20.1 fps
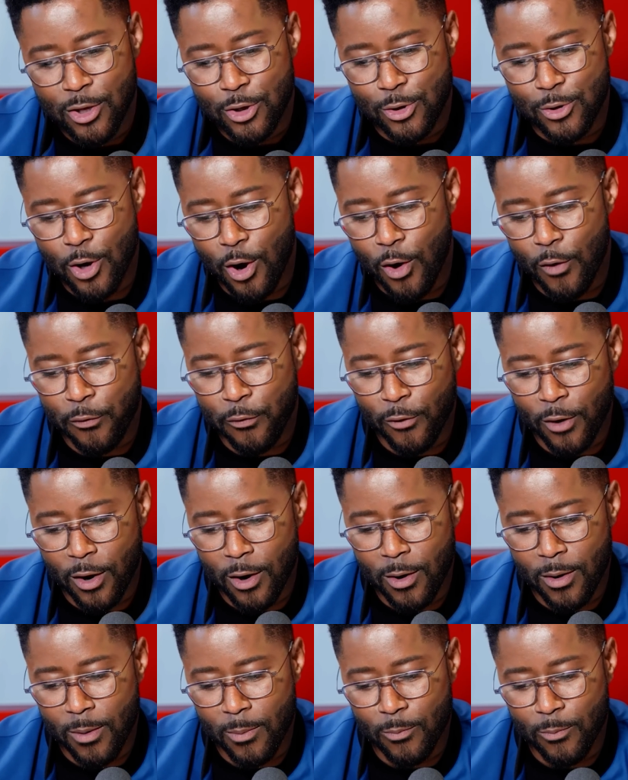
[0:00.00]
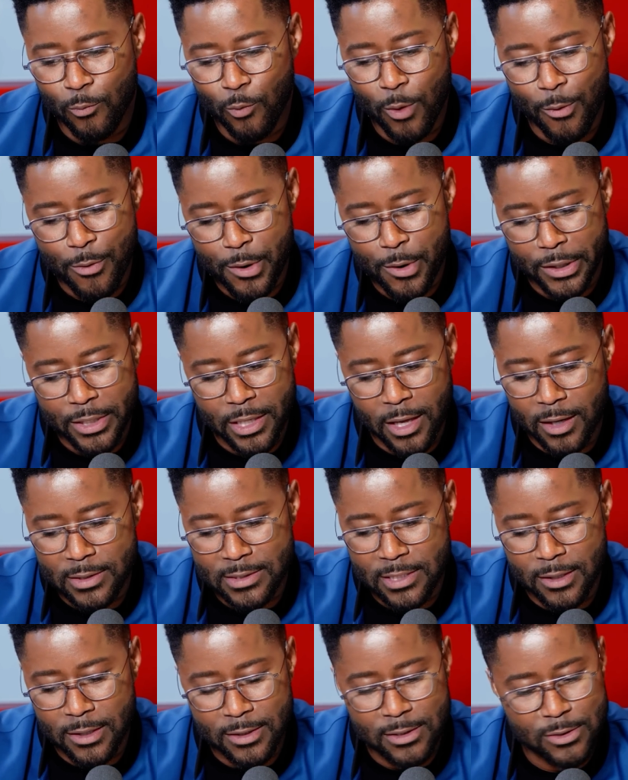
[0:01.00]
you go from when we were young
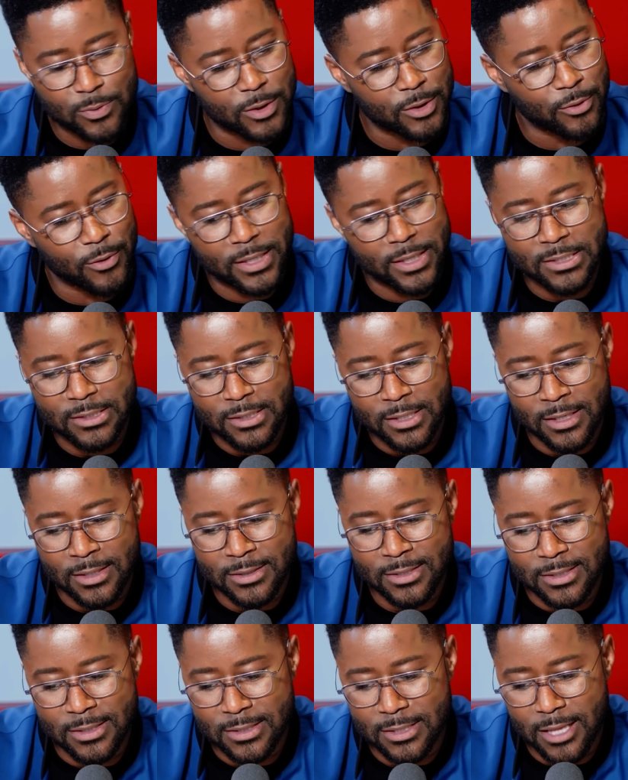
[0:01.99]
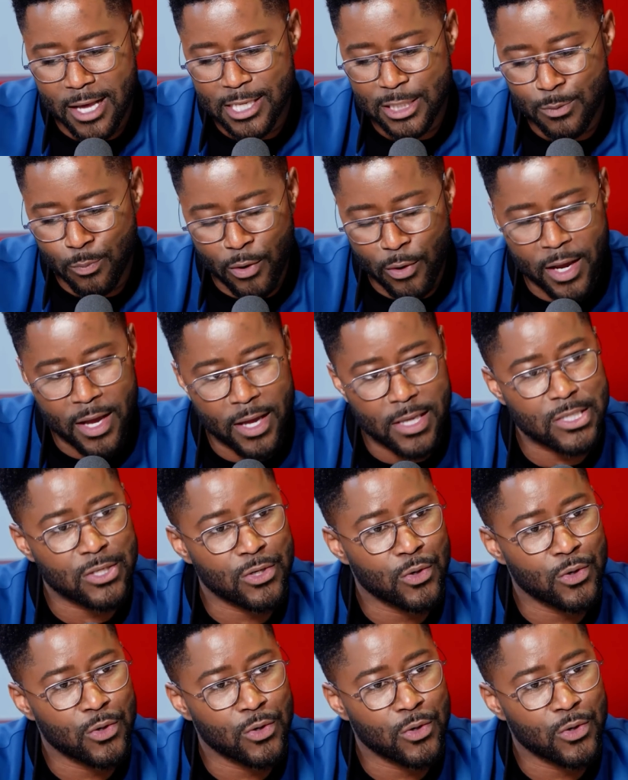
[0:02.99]
telling us we're the greatest thing since sliced bread